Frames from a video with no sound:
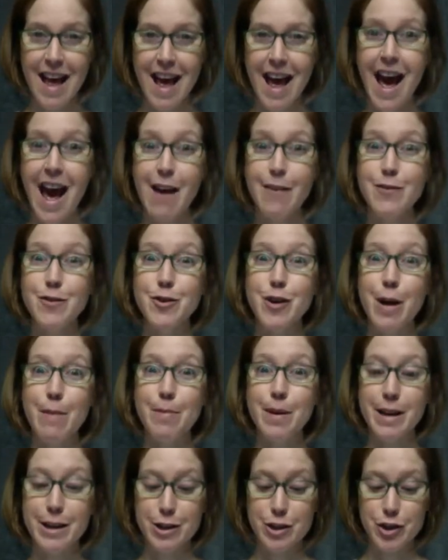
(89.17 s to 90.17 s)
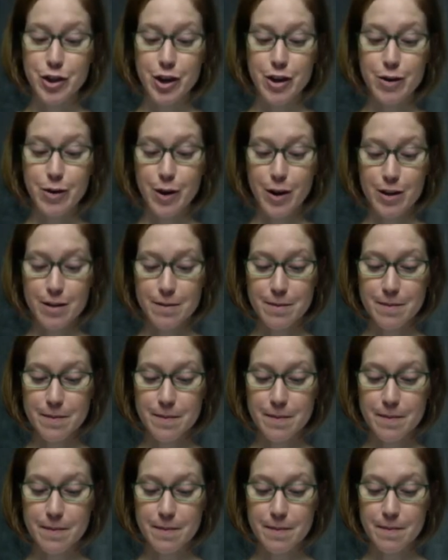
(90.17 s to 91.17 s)
After I pick a journal,
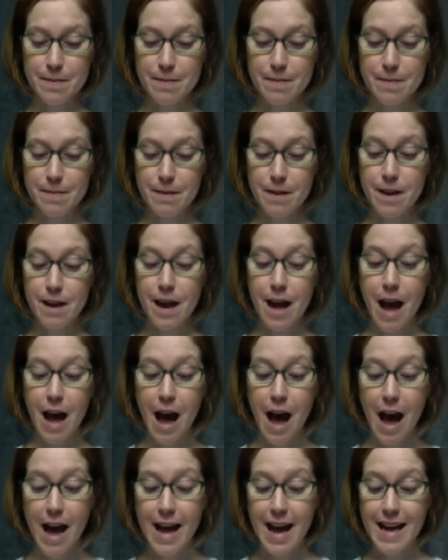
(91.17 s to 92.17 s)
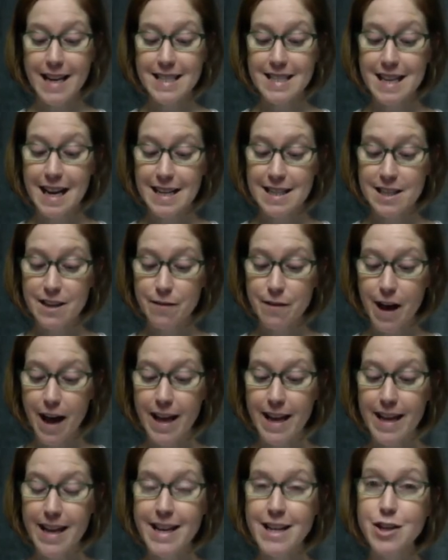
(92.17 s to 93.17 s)
I
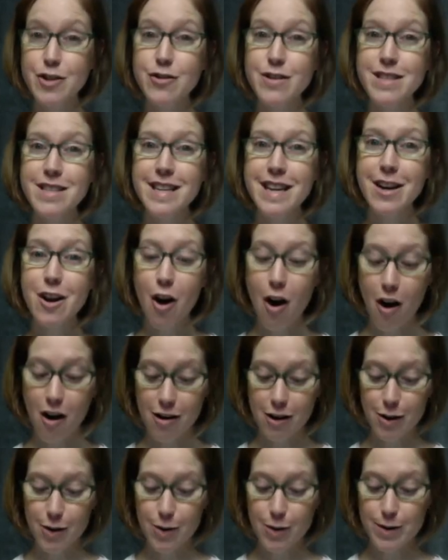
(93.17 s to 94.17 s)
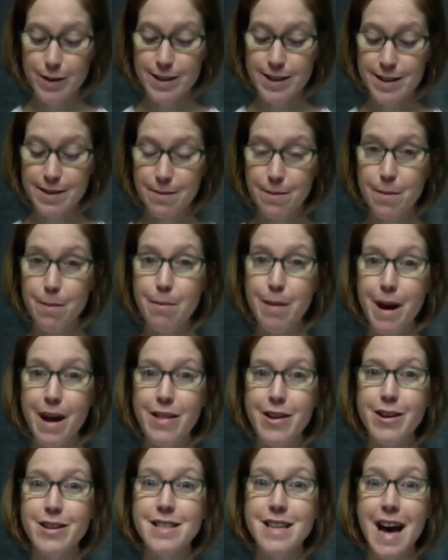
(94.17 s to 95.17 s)
identify interesting articles by
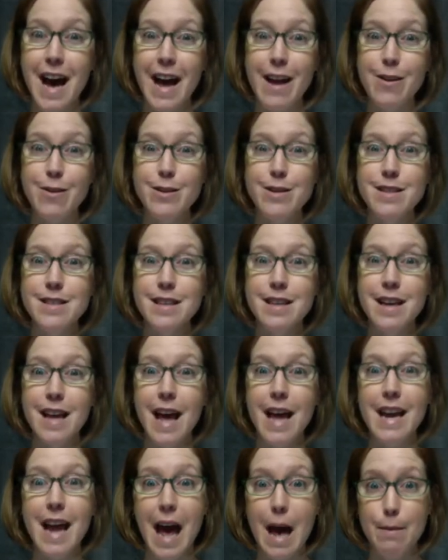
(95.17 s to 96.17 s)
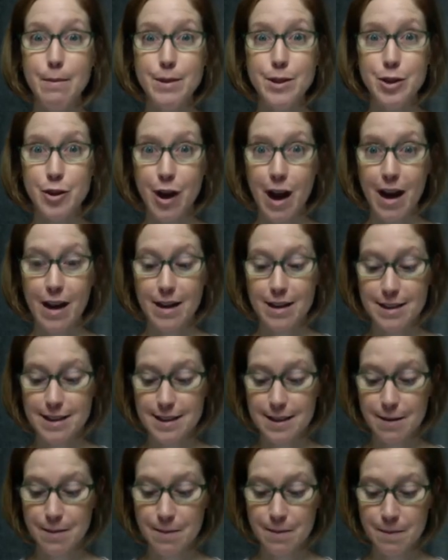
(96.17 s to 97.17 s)
their titles and
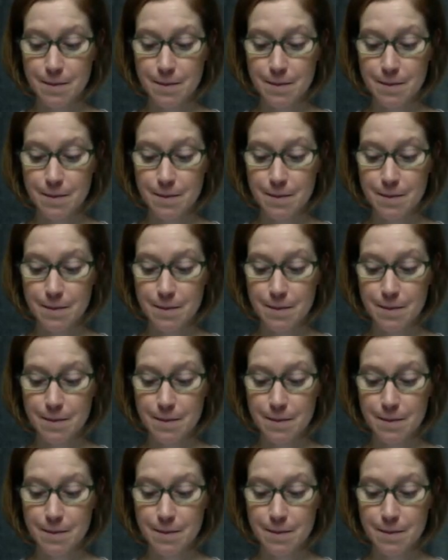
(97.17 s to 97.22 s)
abstracts.